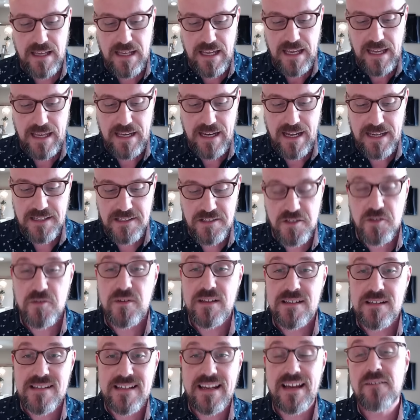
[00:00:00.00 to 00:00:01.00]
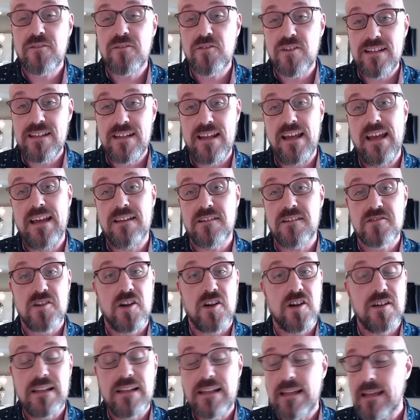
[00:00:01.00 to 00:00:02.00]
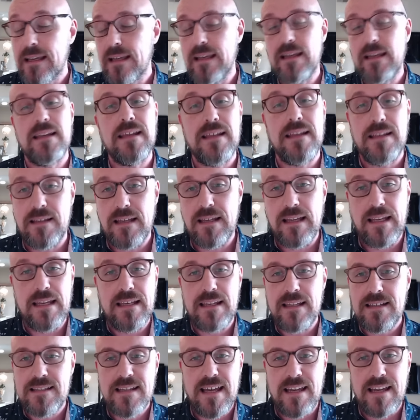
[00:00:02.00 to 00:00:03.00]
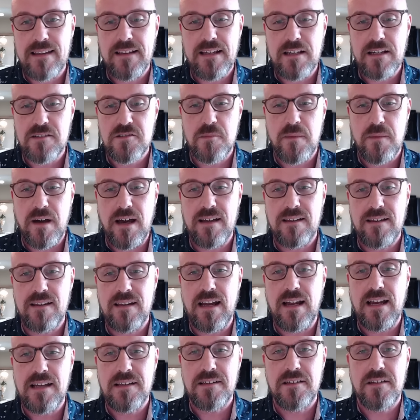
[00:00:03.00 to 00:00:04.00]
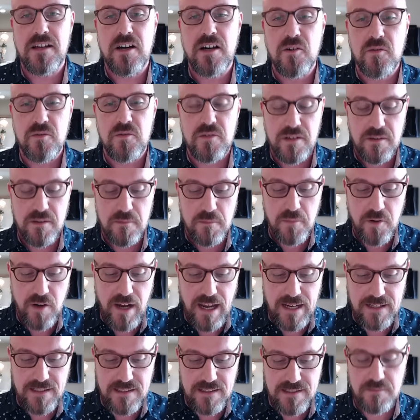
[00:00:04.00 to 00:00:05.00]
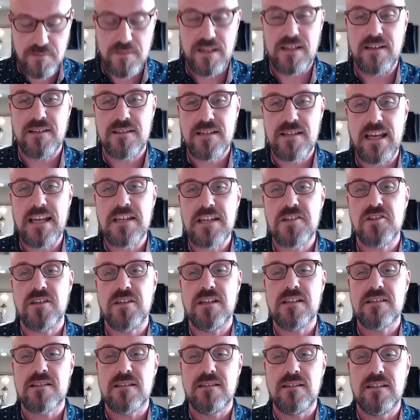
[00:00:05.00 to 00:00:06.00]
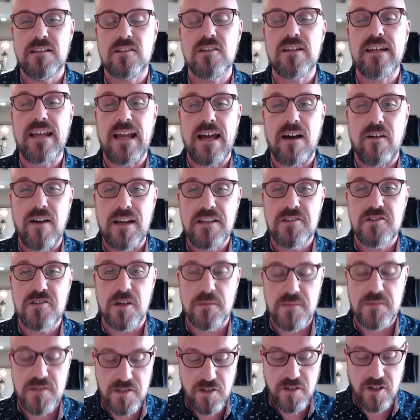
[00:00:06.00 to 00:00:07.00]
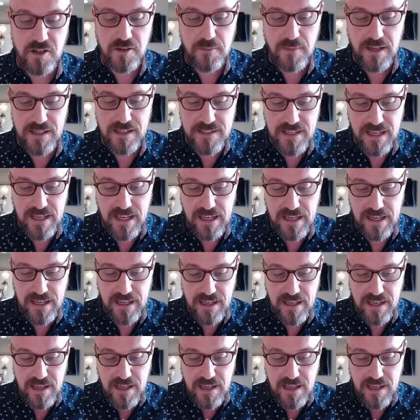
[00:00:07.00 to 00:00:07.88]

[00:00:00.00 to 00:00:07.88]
And I do this every day. There's hardly any day that goes by that I don't practice meditation. It's literally how I jumpstart my day.